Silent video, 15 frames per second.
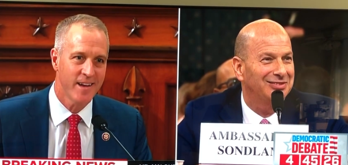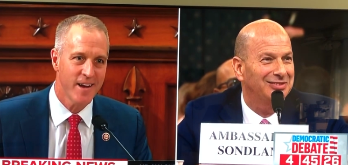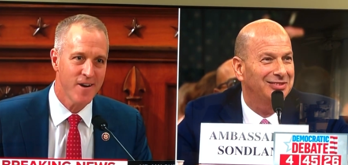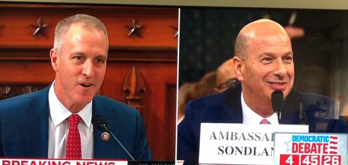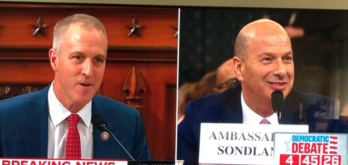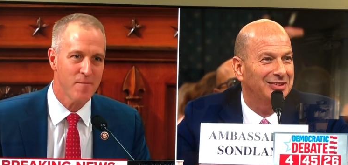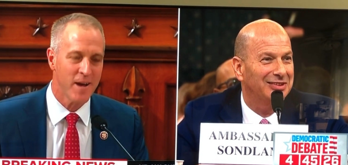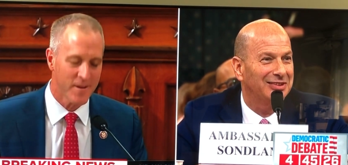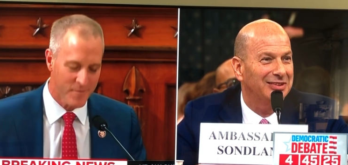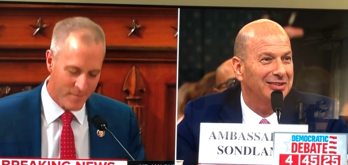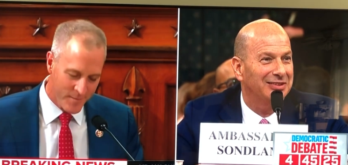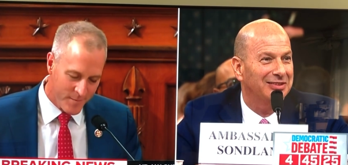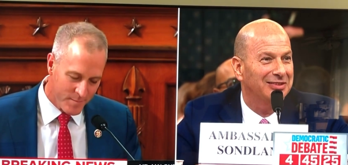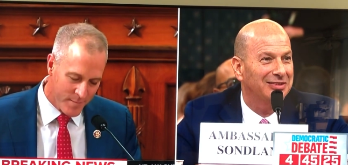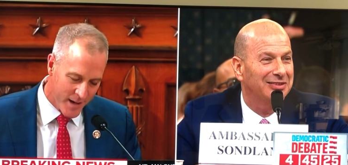Speaker 1: Didn't hurt a
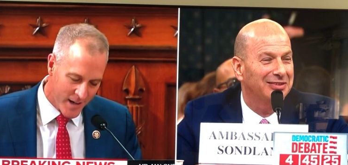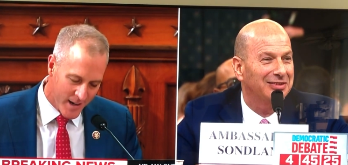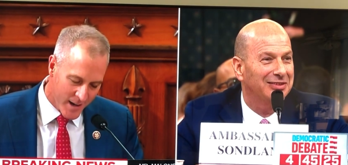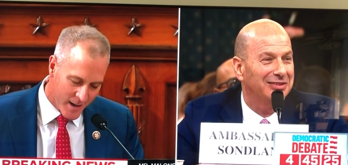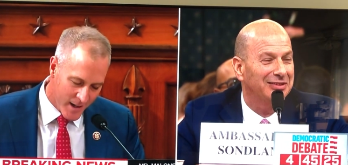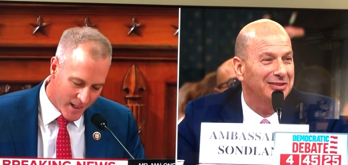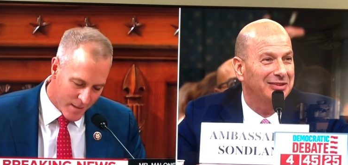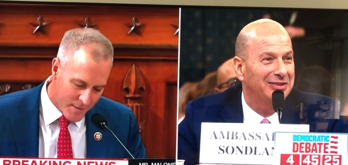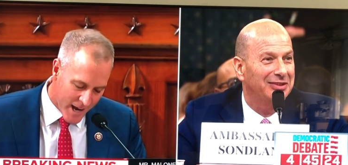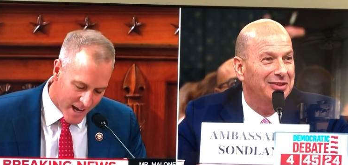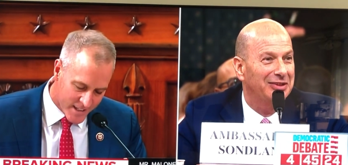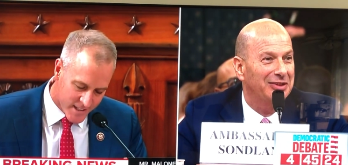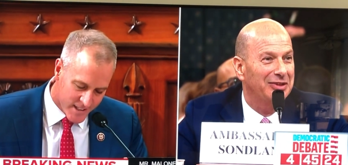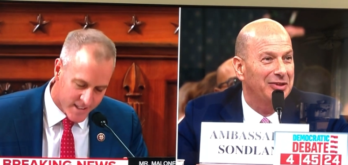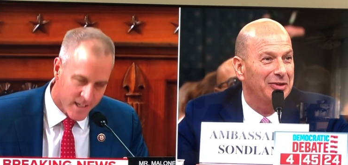bit. But let me
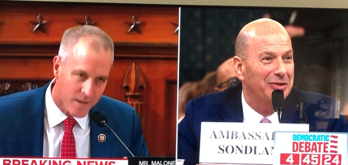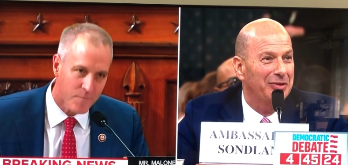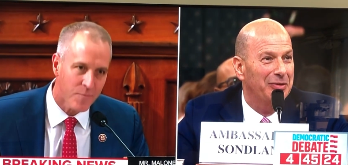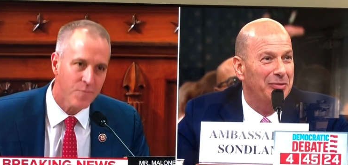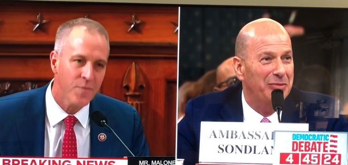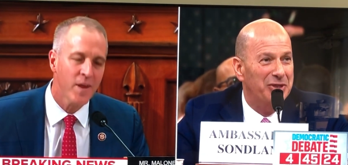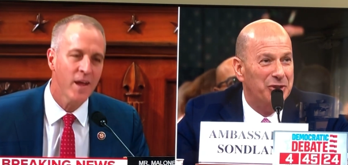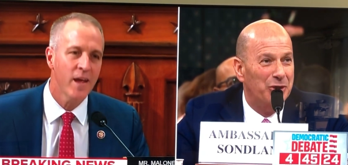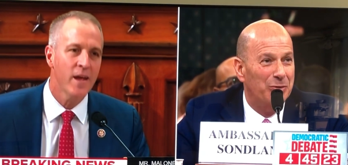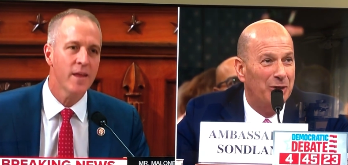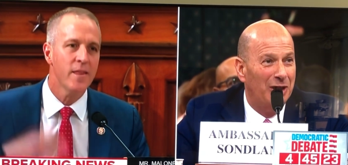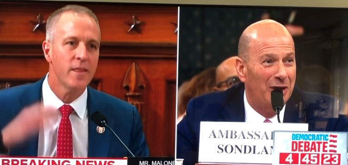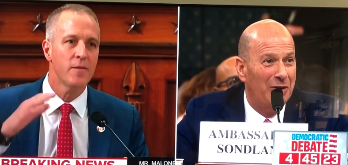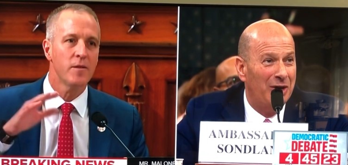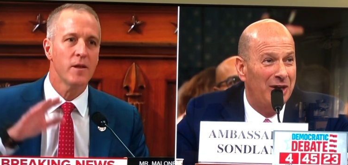ask you something. Mr.
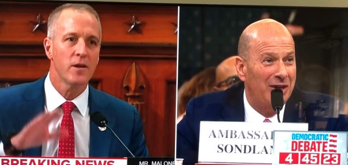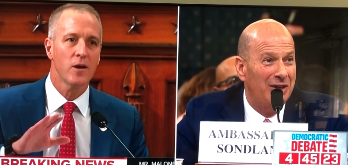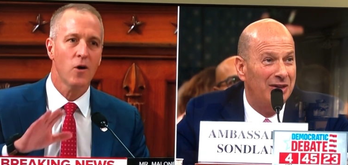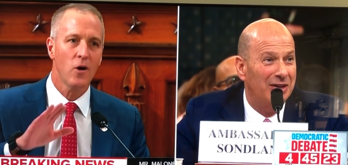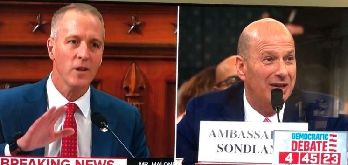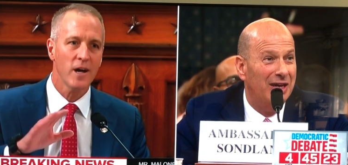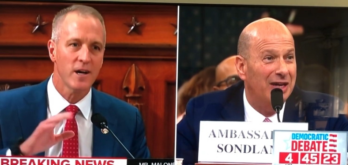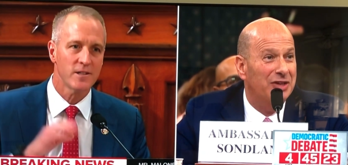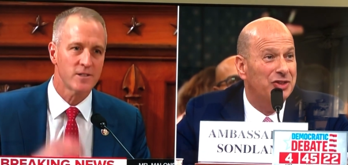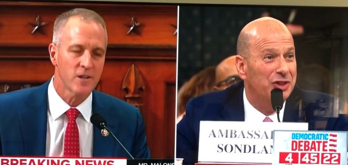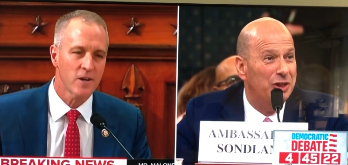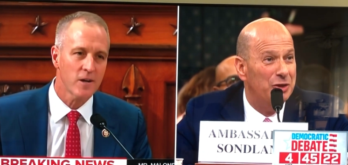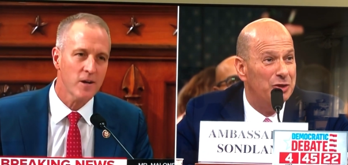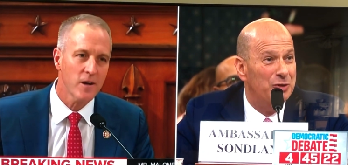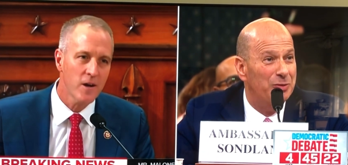Maloney? Hold on,
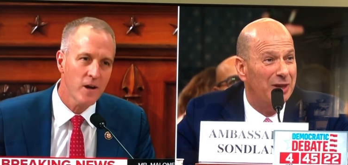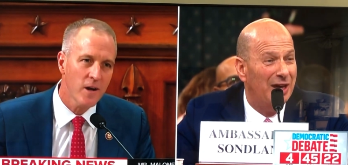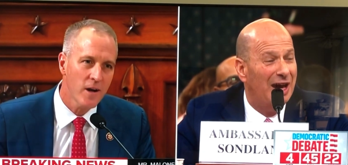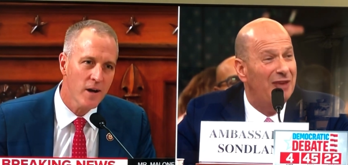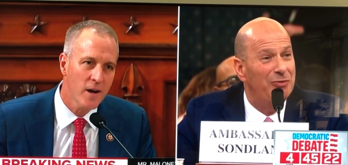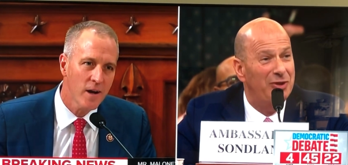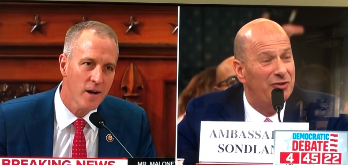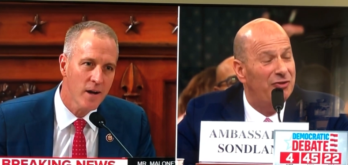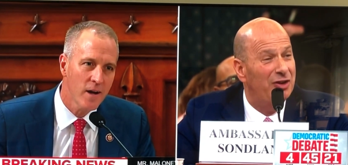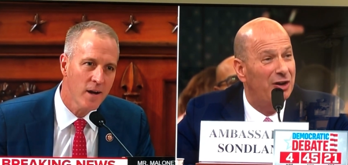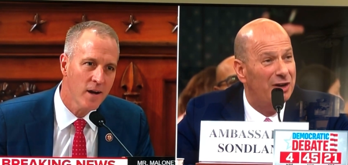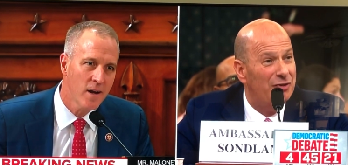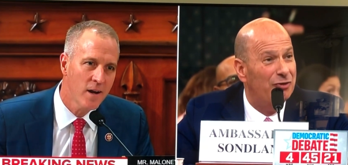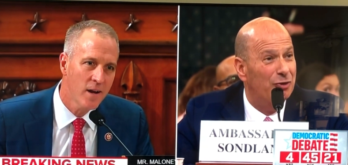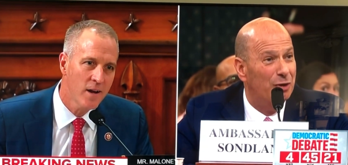sir. Excuse me. I've
Speaker 2: been
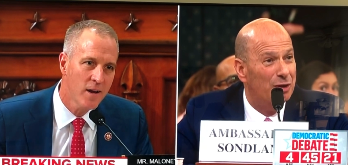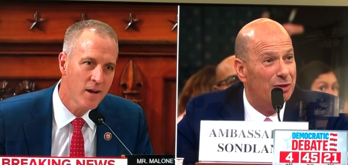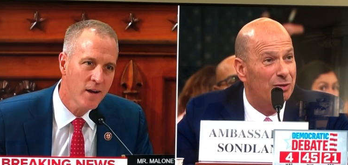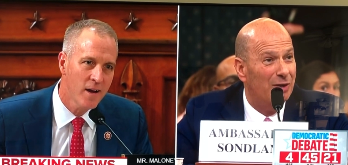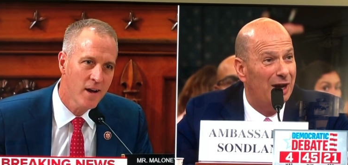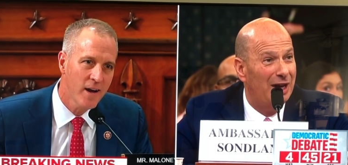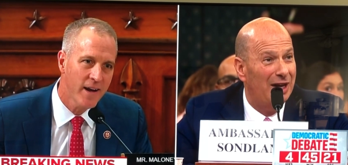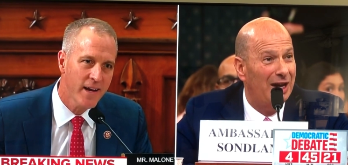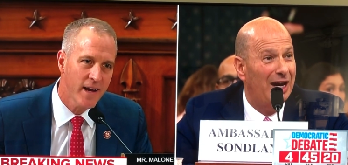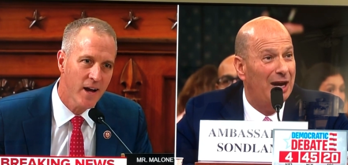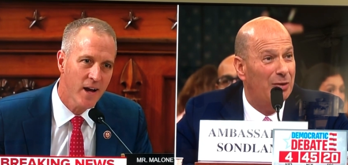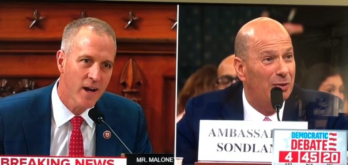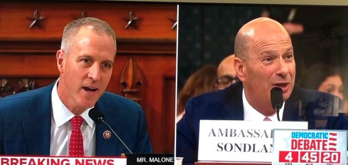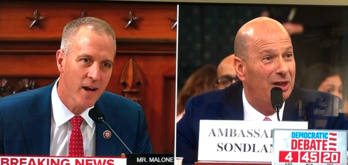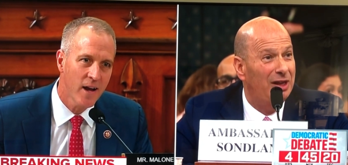very forthright, and
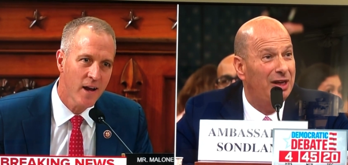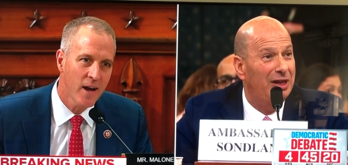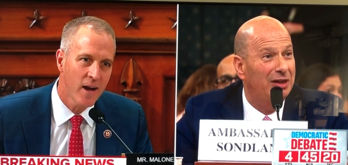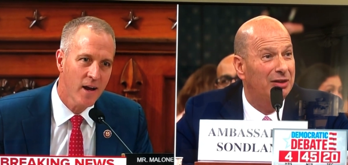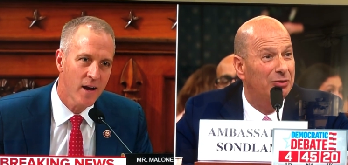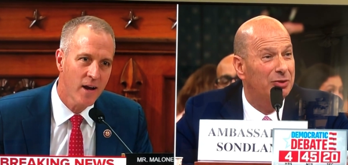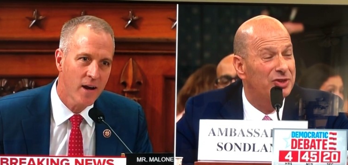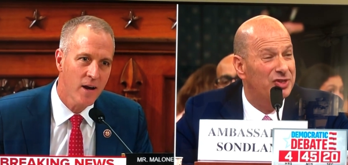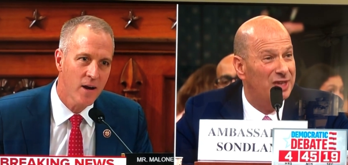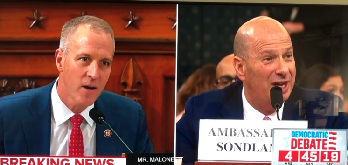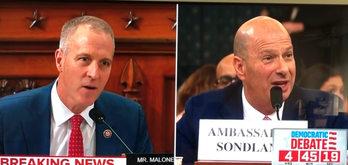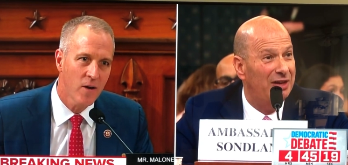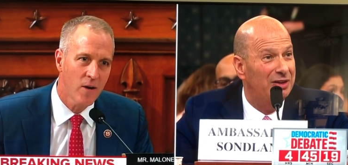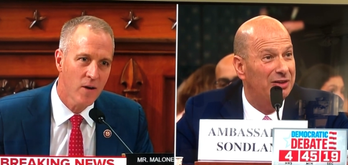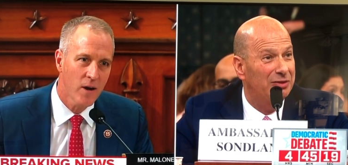I really
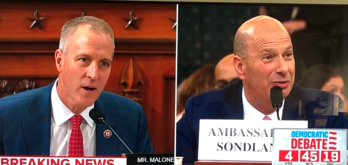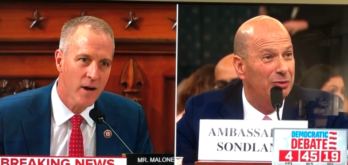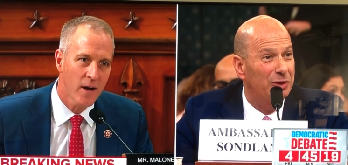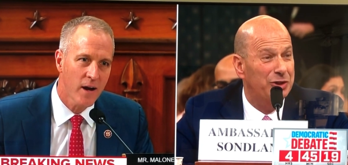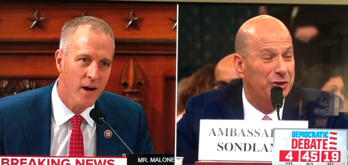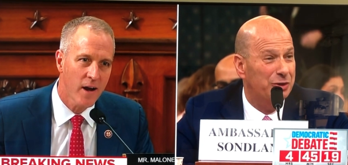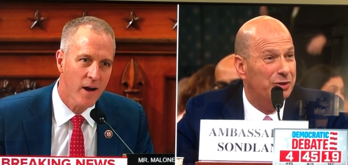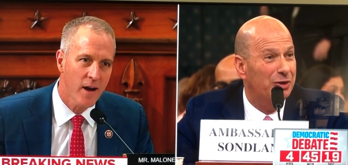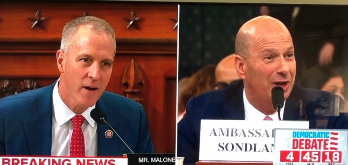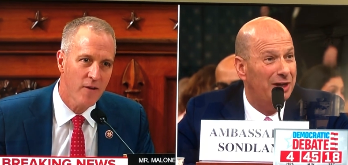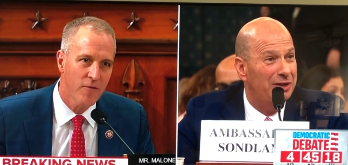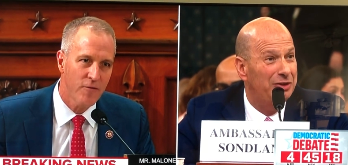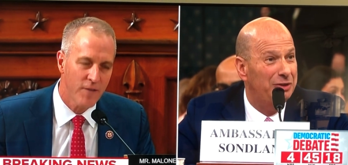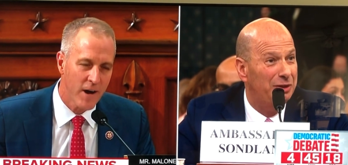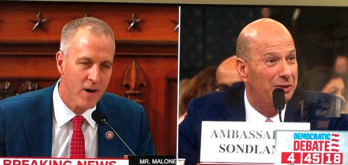resent what you're
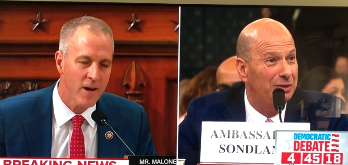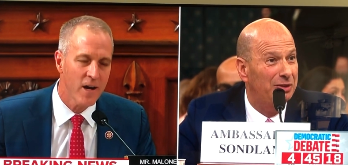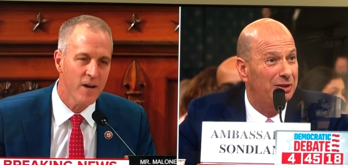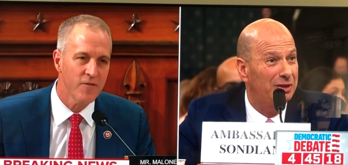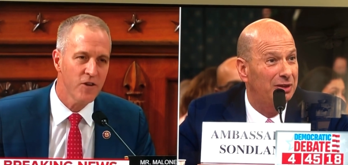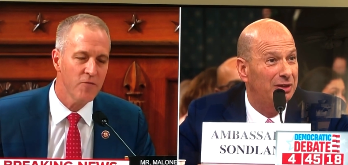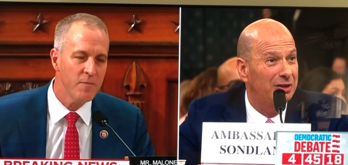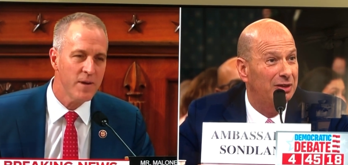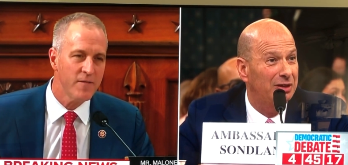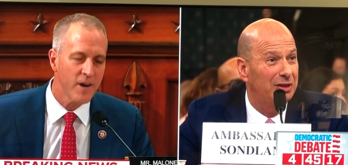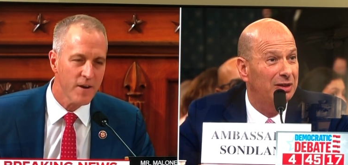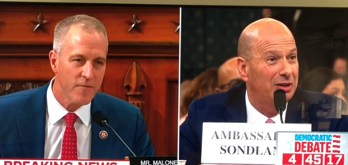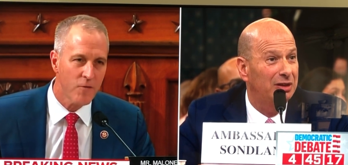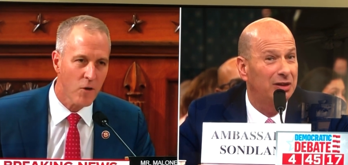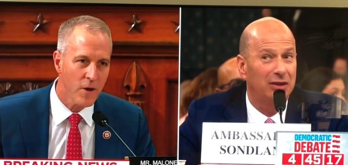trying to Fair do. Fair
Speaker 1: enough. You've been
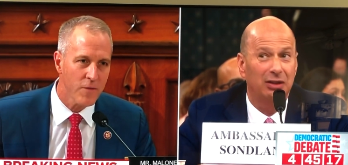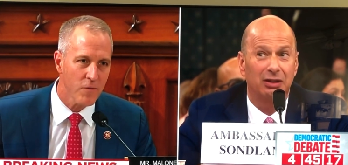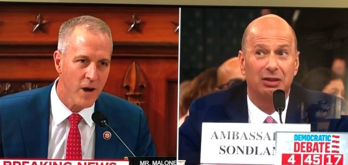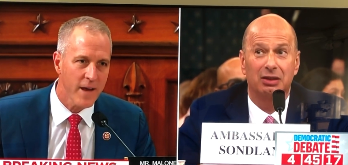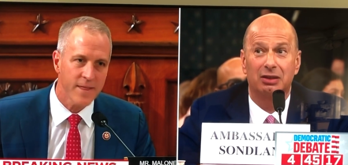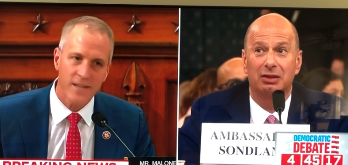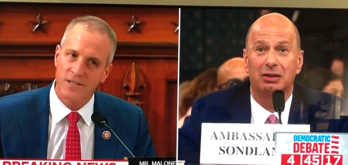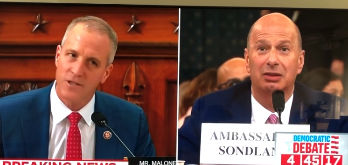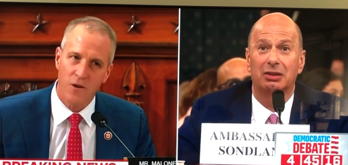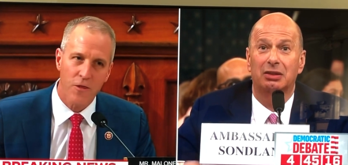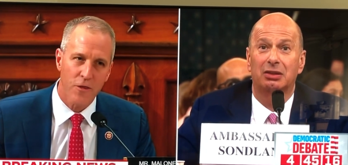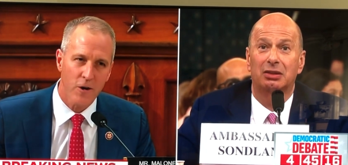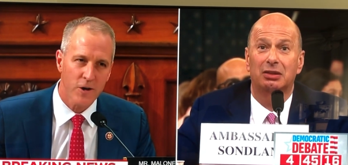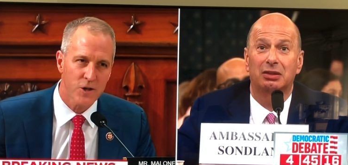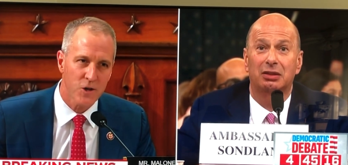very forthright. This is your
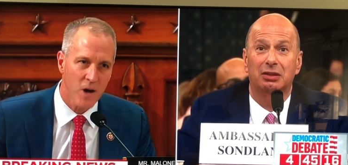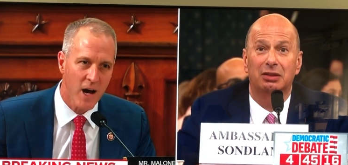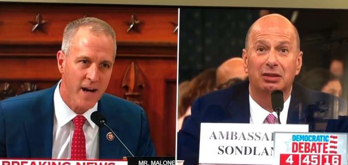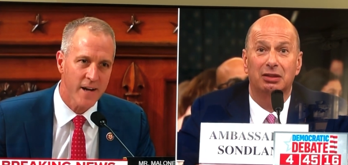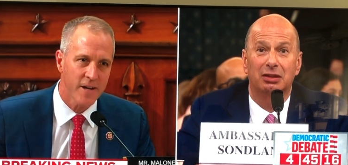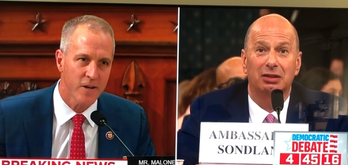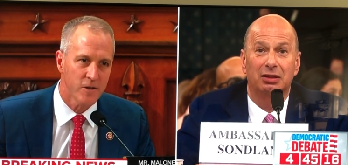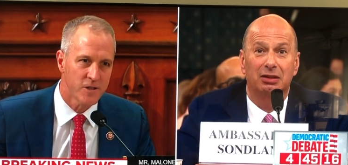third try to